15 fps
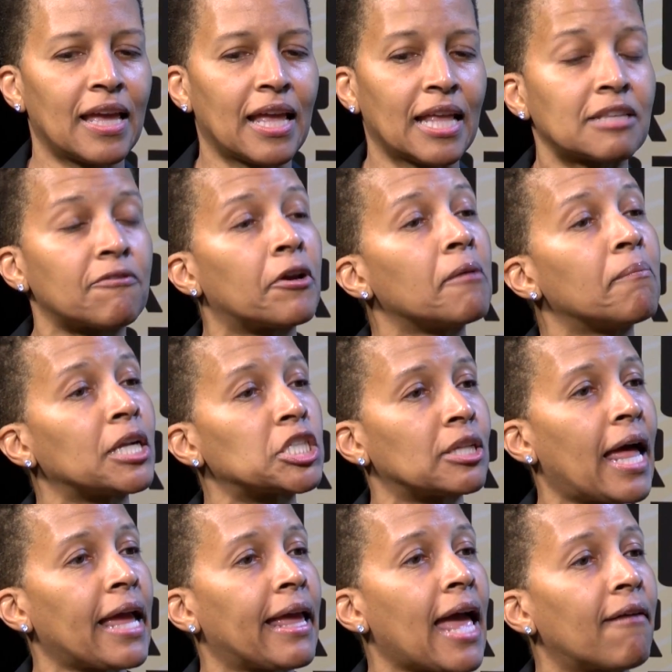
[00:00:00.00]
it's very much
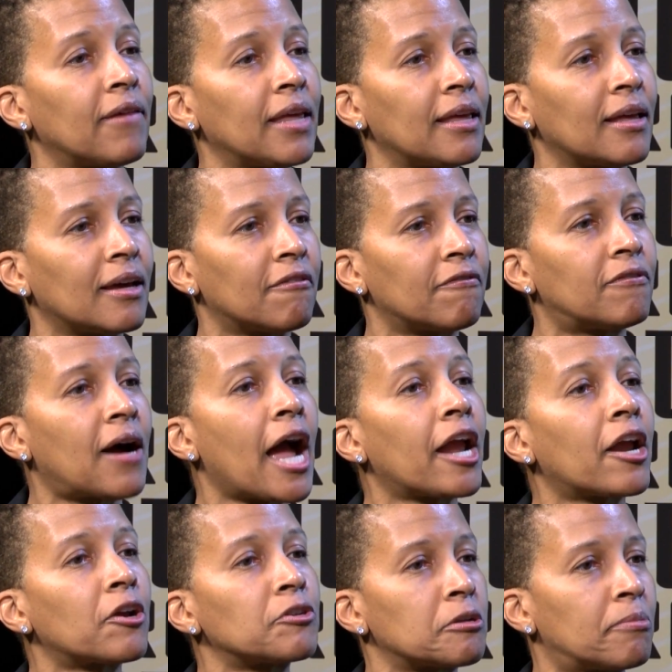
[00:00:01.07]
like having a
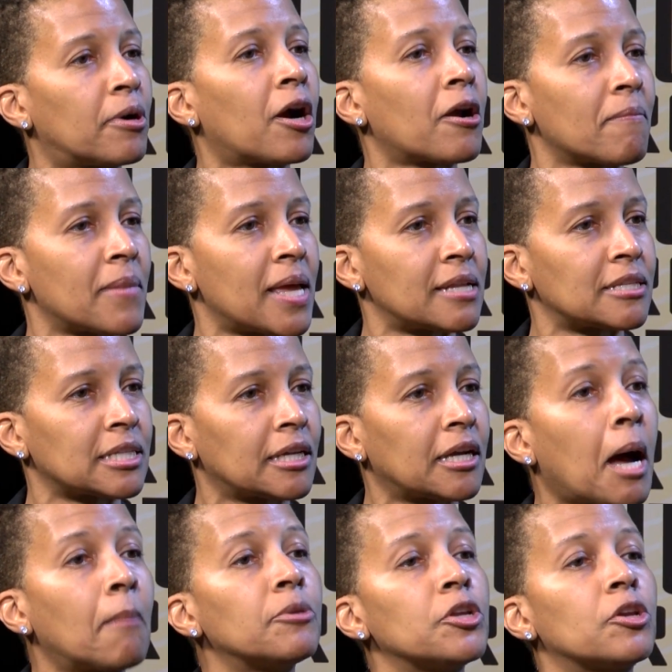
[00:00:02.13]
fire department
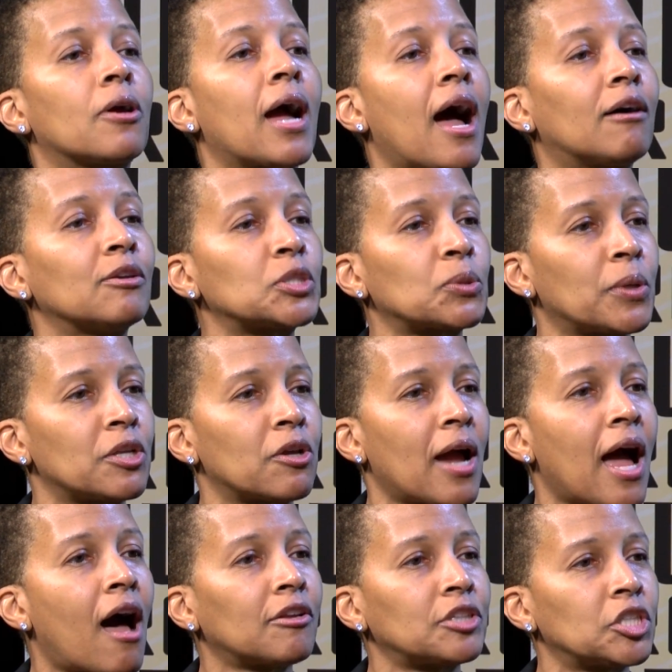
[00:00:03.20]
come to your house when your
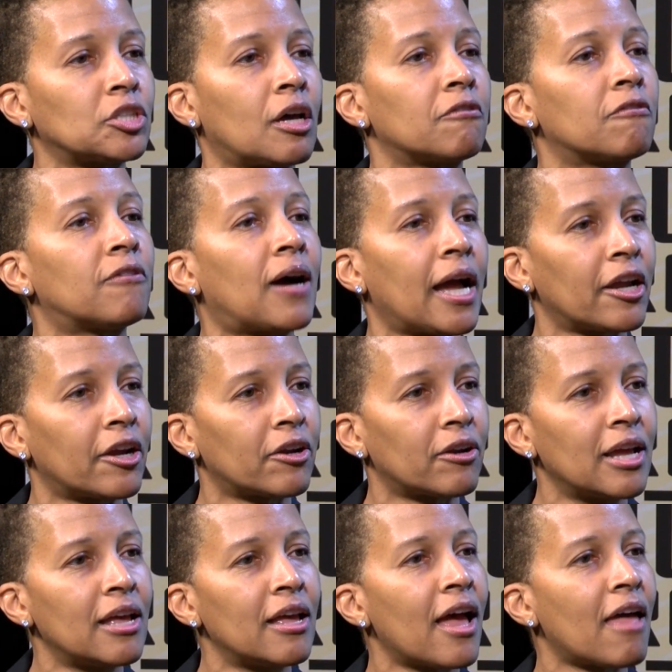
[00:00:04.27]
house is on fire,
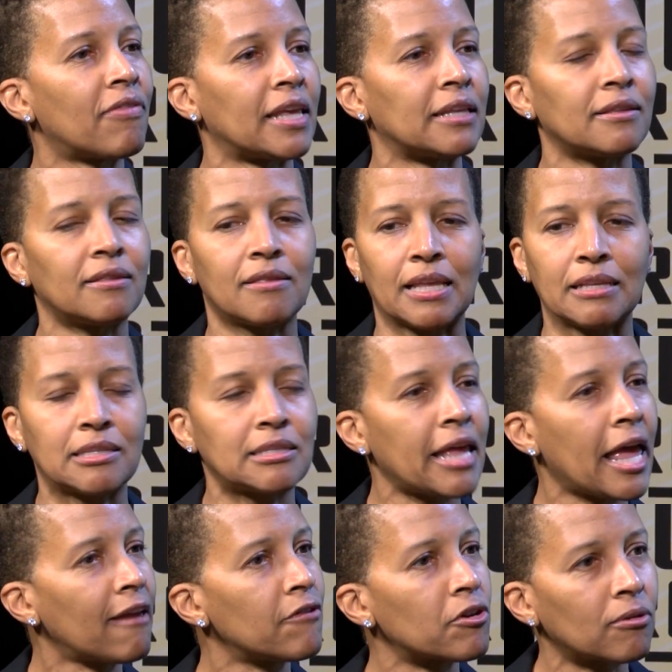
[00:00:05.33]
and they
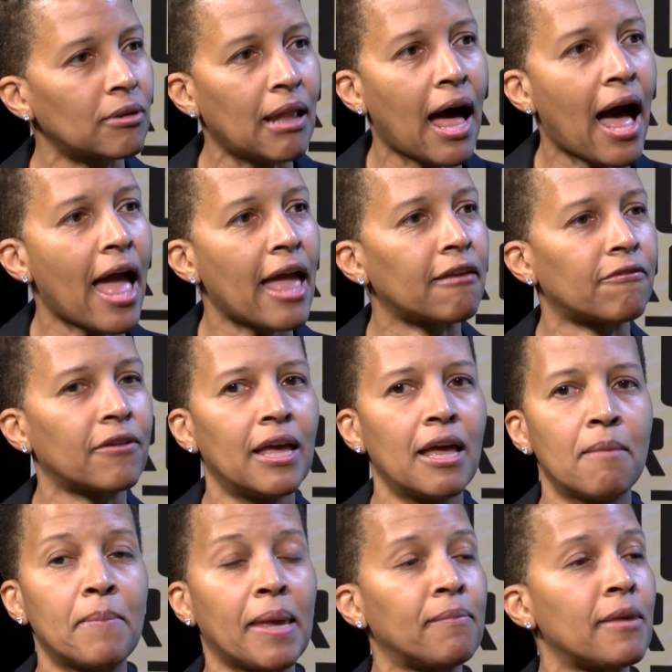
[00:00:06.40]
save your life.
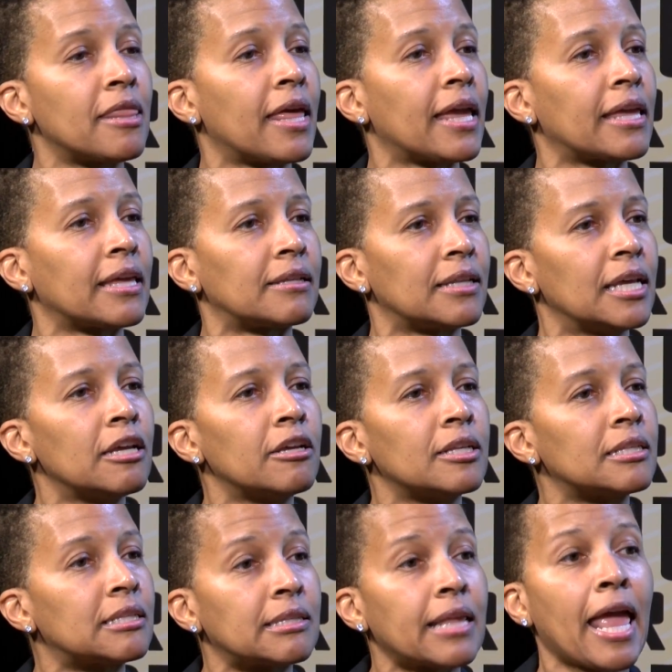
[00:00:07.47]
Maybe they can
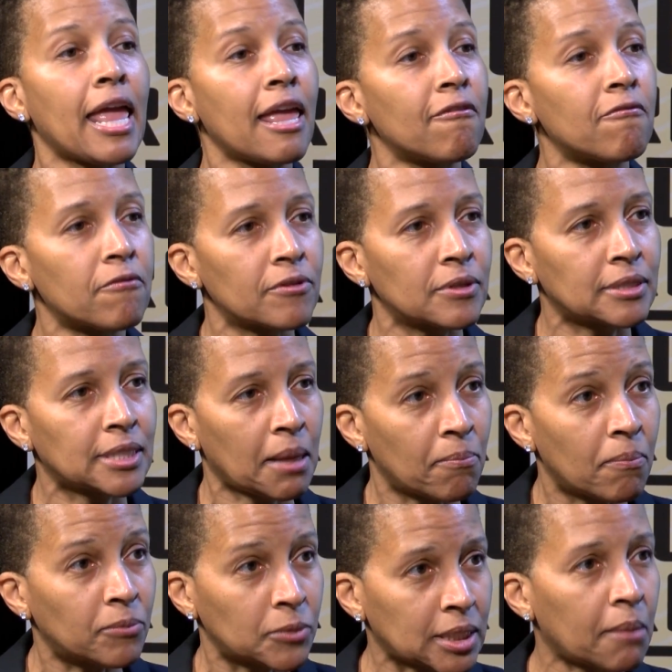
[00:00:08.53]
save
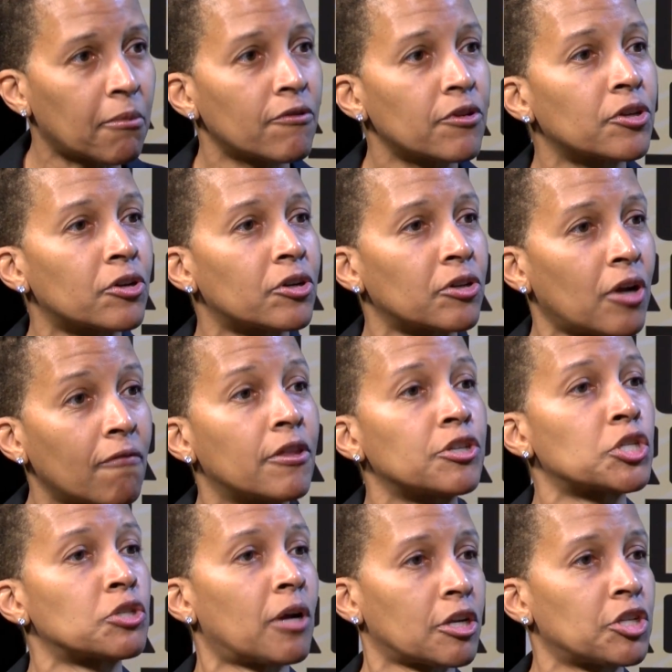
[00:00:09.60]
some of the
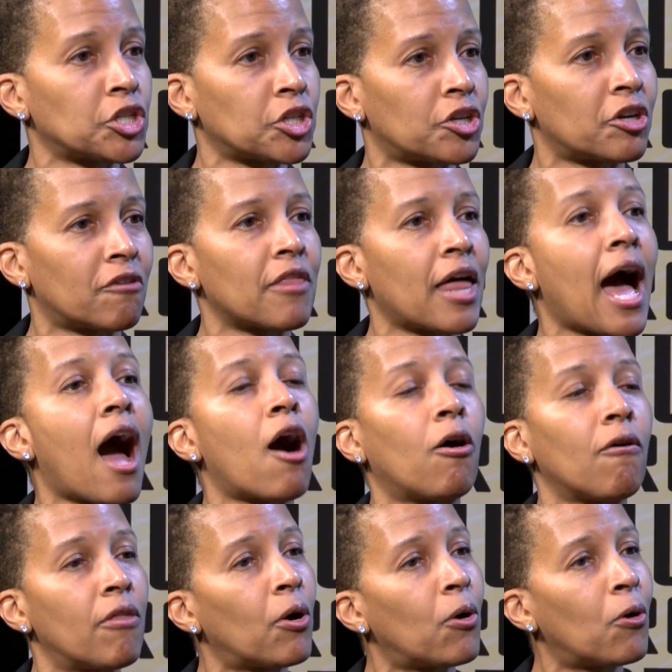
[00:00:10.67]
structure of the
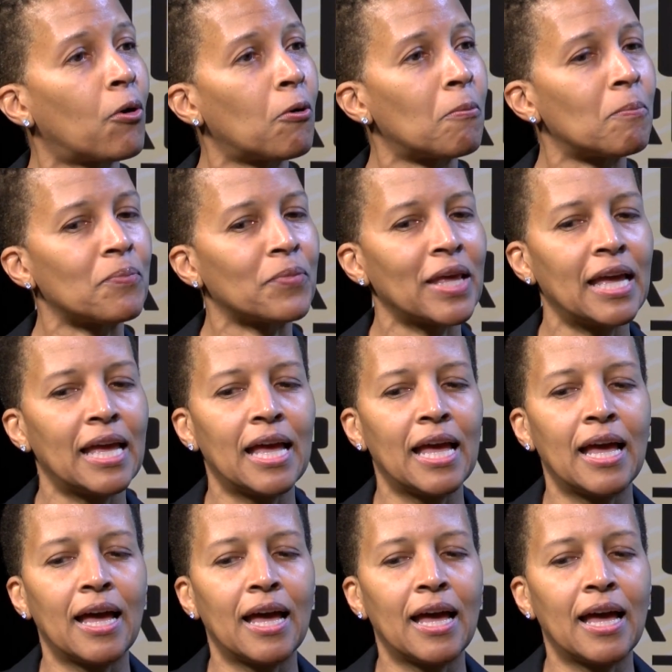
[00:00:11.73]
home.